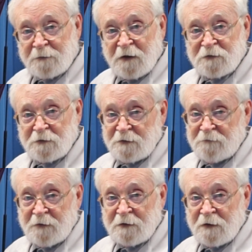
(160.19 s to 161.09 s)
to make sure the
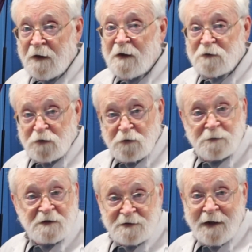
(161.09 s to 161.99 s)
vent
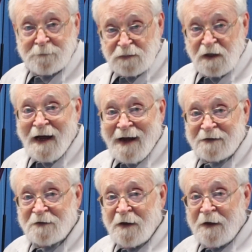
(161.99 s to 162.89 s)
tube is not blocked,